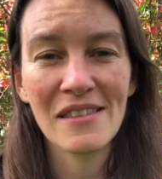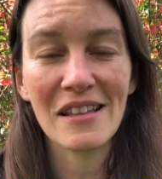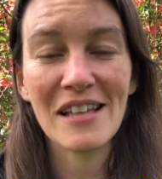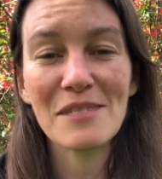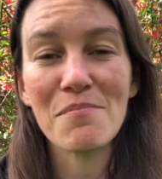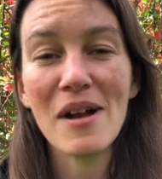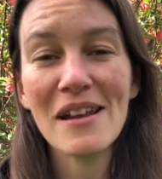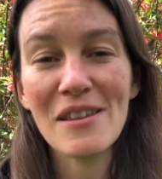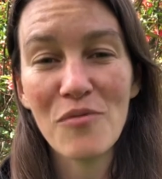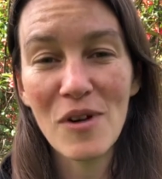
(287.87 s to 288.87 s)
the less
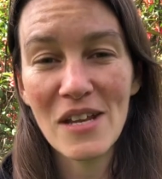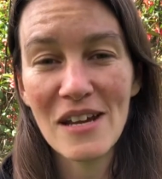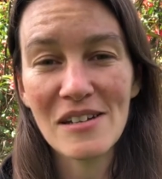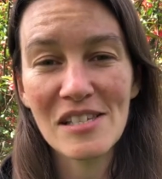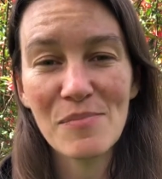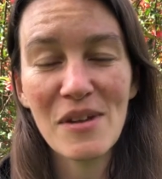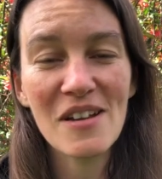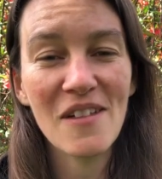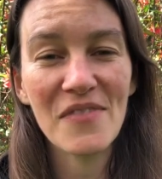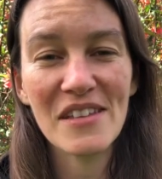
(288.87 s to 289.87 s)
money that we're needing to
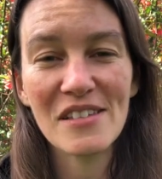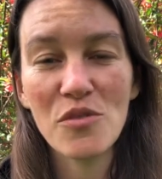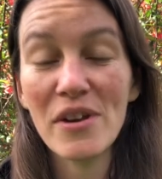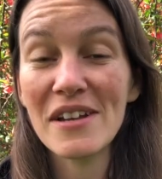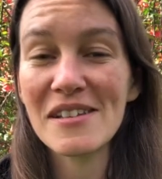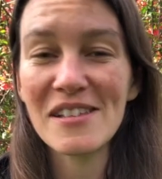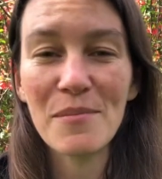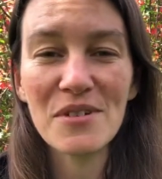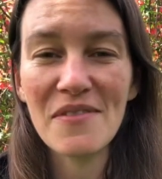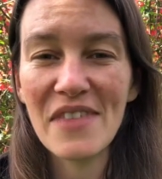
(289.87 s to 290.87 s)
spend on these quick
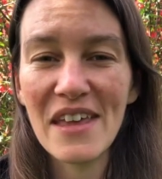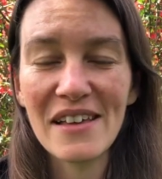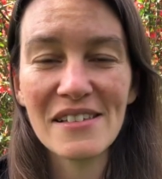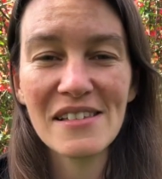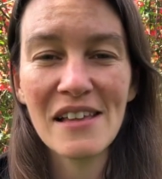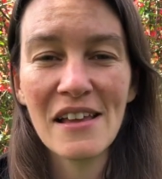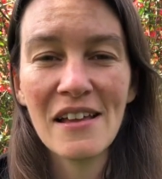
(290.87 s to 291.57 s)
consumption things,